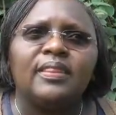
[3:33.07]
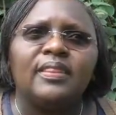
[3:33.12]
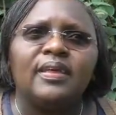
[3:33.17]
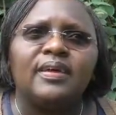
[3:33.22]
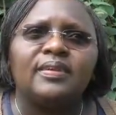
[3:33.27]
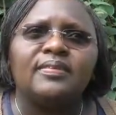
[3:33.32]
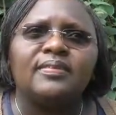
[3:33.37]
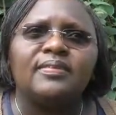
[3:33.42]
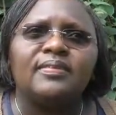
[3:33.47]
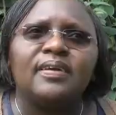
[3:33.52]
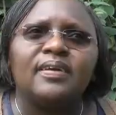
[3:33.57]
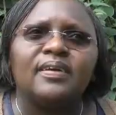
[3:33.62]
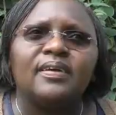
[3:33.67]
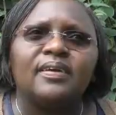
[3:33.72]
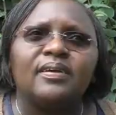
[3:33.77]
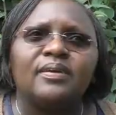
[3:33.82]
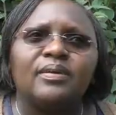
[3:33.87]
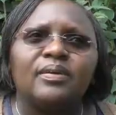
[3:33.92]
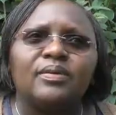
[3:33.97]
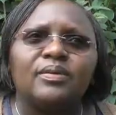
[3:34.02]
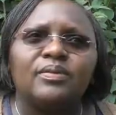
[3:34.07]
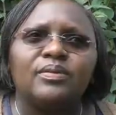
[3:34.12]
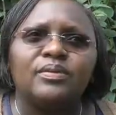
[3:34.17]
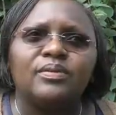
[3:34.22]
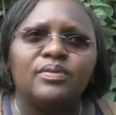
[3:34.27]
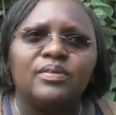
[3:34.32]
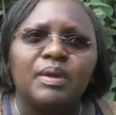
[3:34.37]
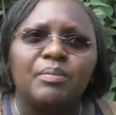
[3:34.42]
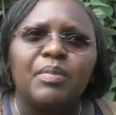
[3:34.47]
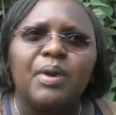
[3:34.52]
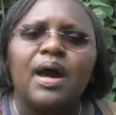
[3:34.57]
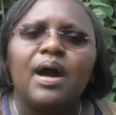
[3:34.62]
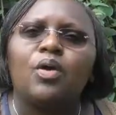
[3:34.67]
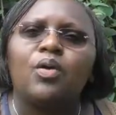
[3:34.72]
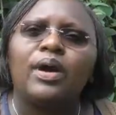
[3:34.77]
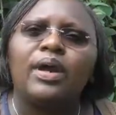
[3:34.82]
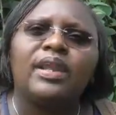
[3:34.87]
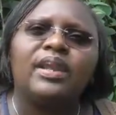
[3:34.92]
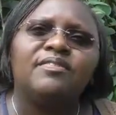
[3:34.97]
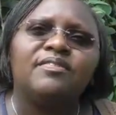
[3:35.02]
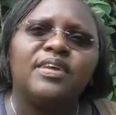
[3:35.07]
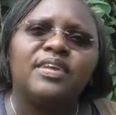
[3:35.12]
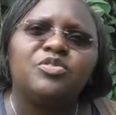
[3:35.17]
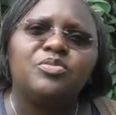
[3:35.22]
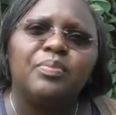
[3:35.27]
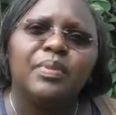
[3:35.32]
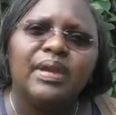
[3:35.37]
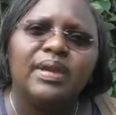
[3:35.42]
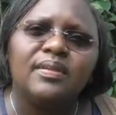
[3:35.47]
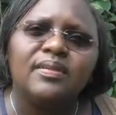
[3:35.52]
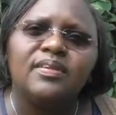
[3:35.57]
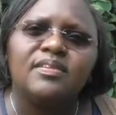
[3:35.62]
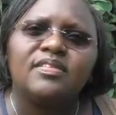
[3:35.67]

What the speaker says: that somehow elevate men.